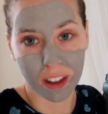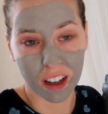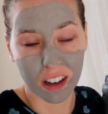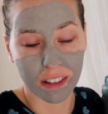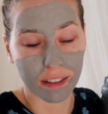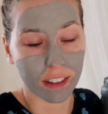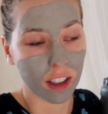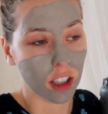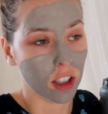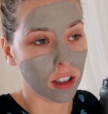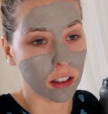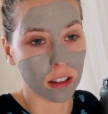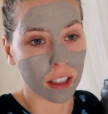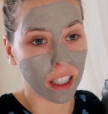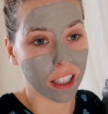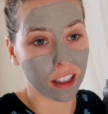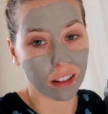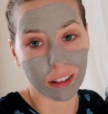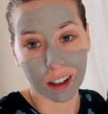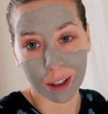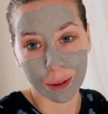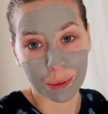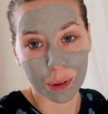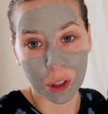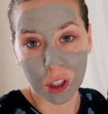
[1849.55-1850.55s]
They look
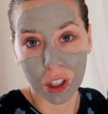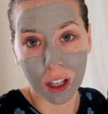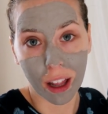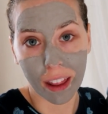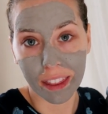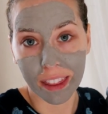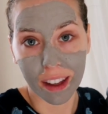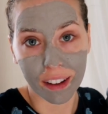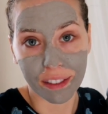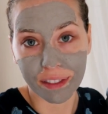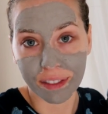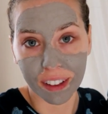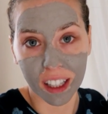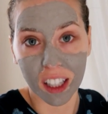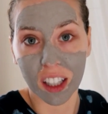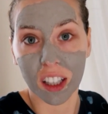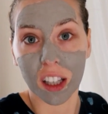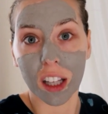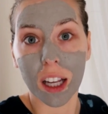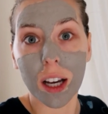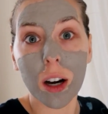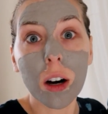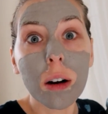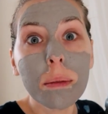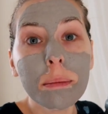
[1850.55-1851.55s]
incredible and they
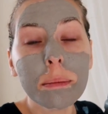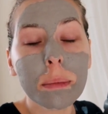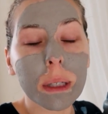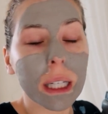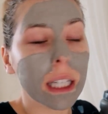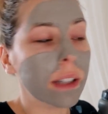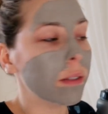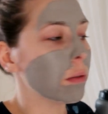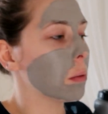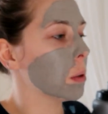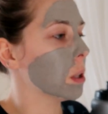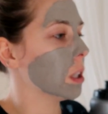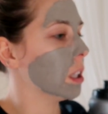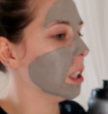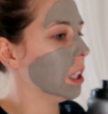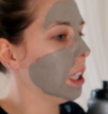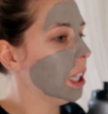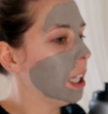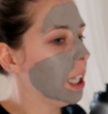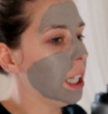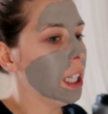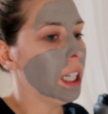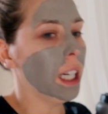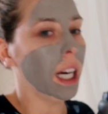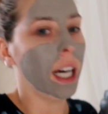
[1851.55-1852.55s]
feel unbelievable,
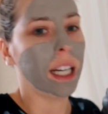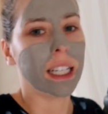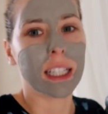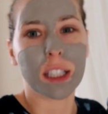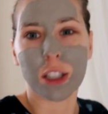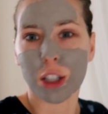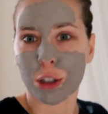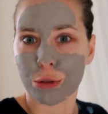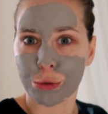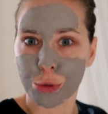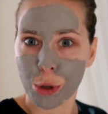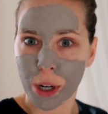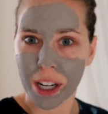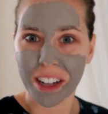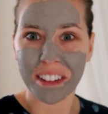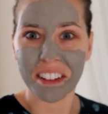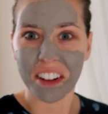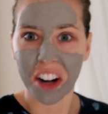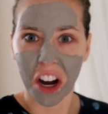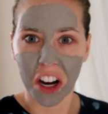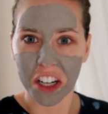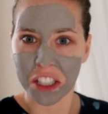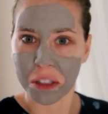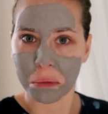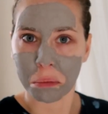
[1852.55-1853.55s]
and it's just really
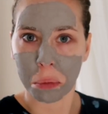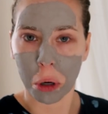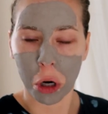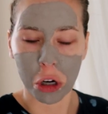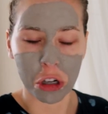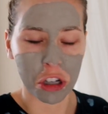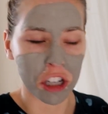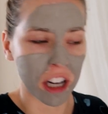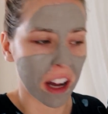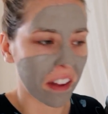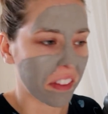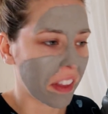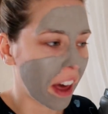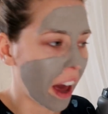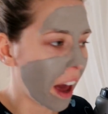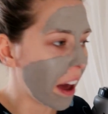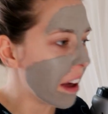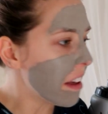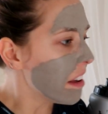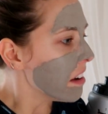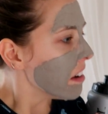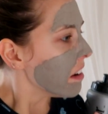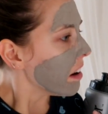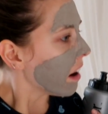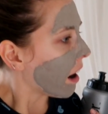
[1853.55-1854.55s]
nice and posh down there.